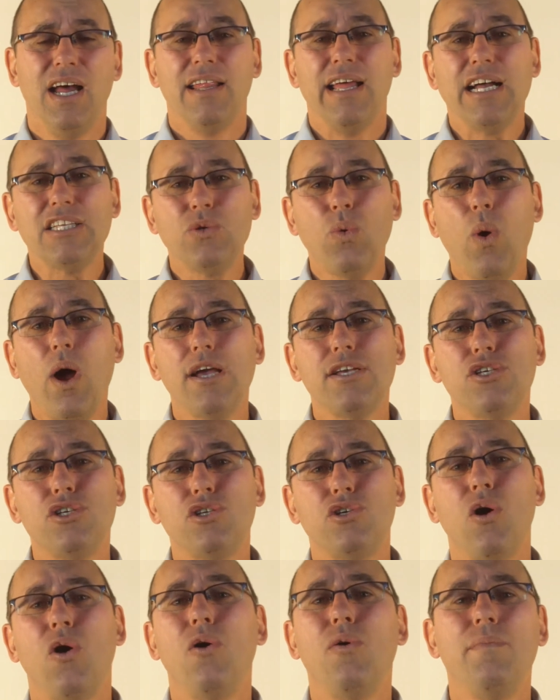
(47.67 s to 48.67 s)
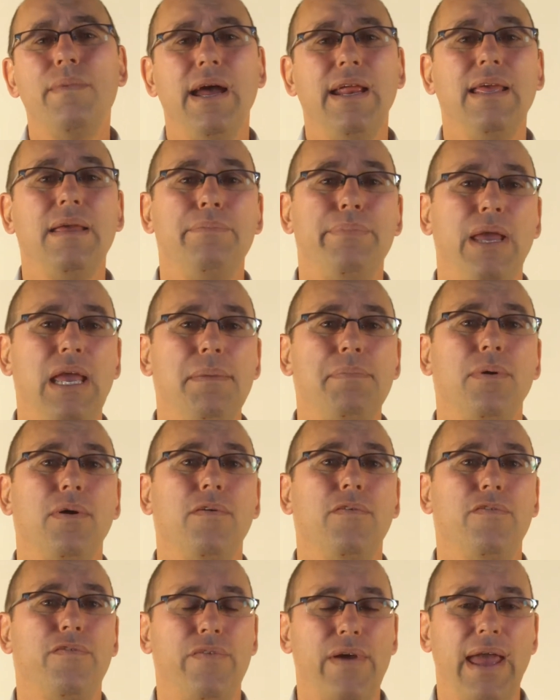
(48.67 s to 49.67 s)
That's why so many
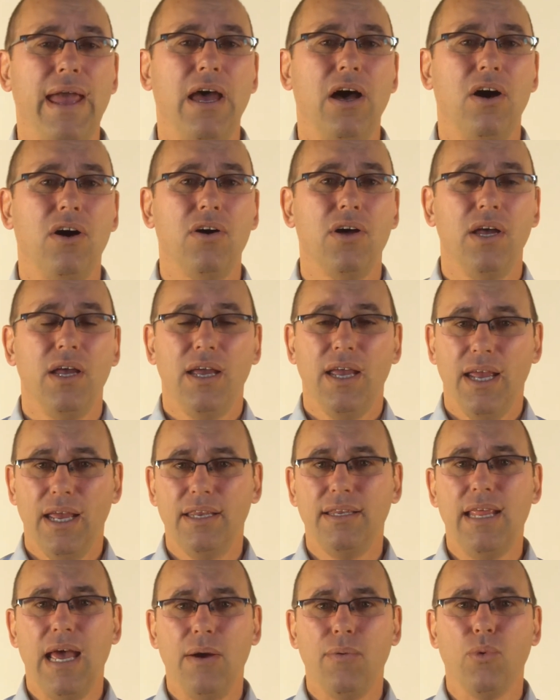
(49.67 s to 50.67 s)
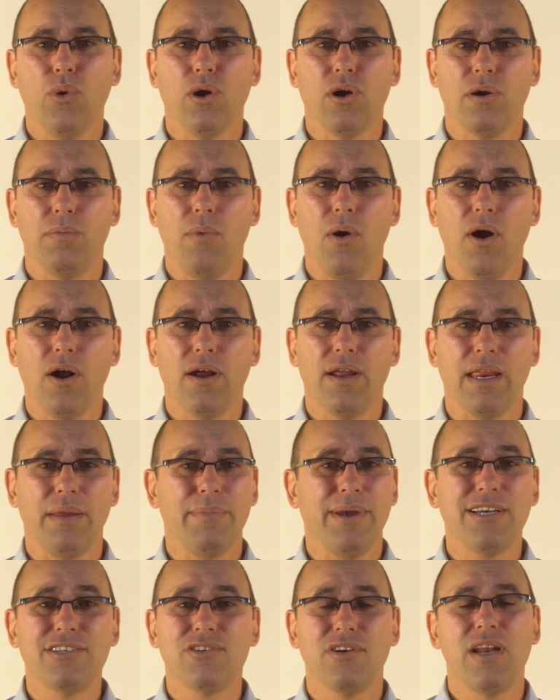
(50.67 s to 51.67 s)
people fail in network marketing
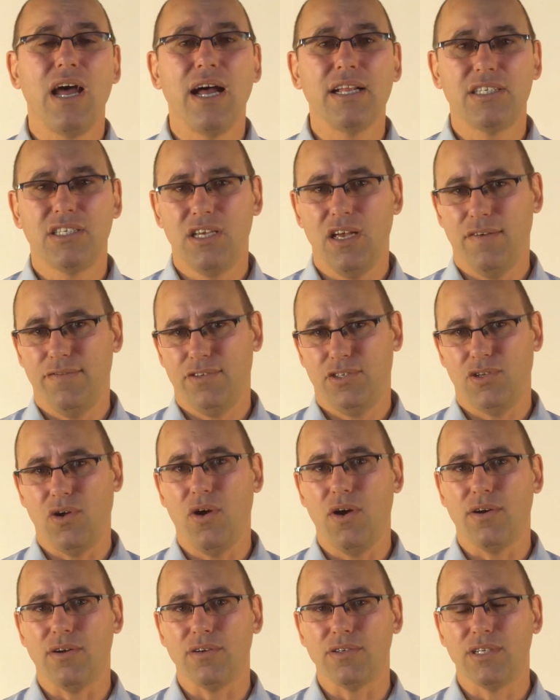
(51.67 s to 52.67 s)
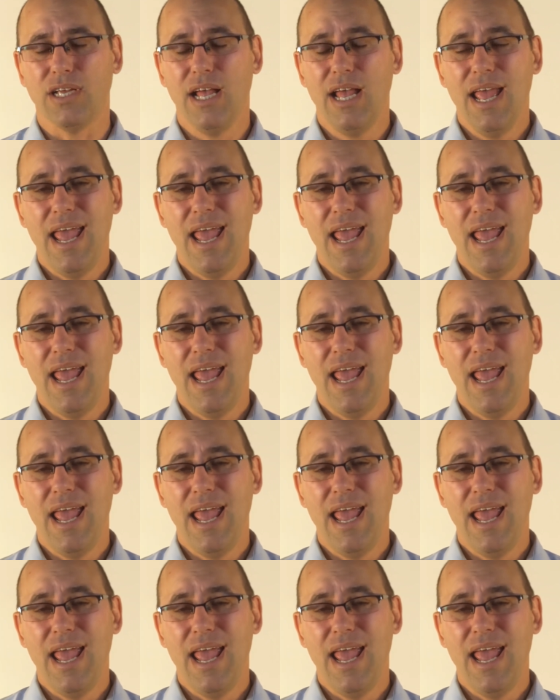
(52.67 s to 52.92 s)
because they're not self-starters.